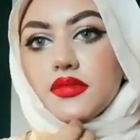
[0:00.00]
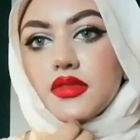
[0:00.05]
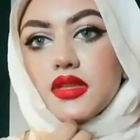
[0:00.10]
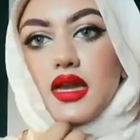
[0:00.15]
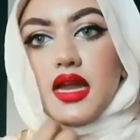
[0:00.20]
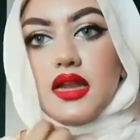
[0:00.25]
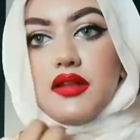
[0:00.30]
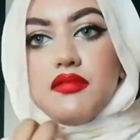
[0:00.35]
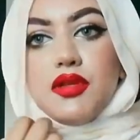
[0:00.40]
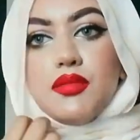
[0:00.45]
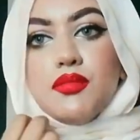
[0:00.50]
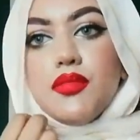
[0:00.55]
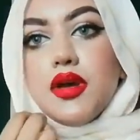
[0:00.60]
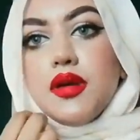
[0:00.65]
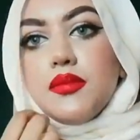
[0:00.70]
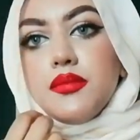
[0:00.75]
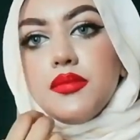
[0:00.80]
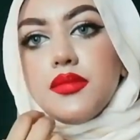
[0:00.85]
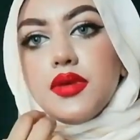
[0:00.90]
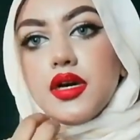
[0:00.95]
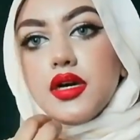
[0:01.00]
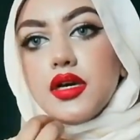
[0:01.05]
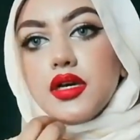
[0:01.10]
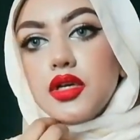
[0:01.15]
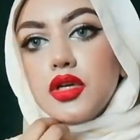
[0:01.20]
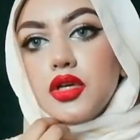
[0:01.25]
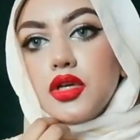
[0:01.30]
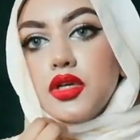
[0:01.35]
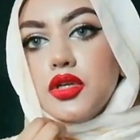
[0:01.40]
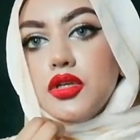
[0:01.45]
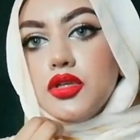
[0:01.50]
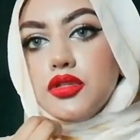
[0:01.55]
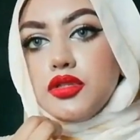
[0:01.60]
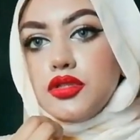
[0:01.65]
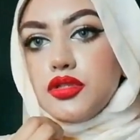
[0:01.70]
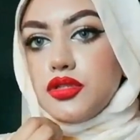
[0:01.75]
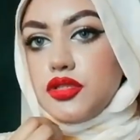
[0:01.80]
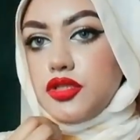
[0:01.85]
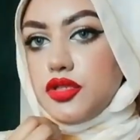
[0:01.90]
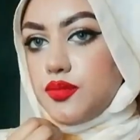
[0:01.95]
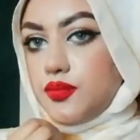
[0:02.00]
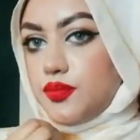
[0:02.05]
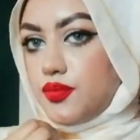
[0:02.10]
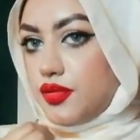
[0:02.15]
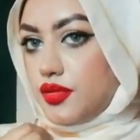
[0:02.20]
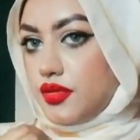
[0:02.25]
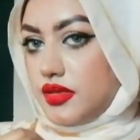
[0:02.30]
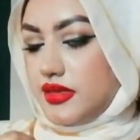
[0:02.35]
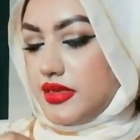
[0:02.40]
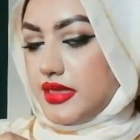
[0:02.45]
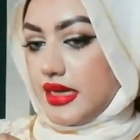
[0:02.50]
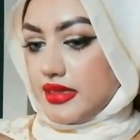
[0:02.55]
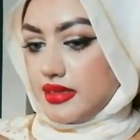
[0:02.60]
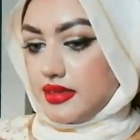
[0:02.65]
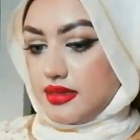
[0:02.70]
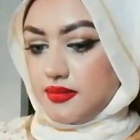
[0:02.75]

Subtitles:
and remember to put that,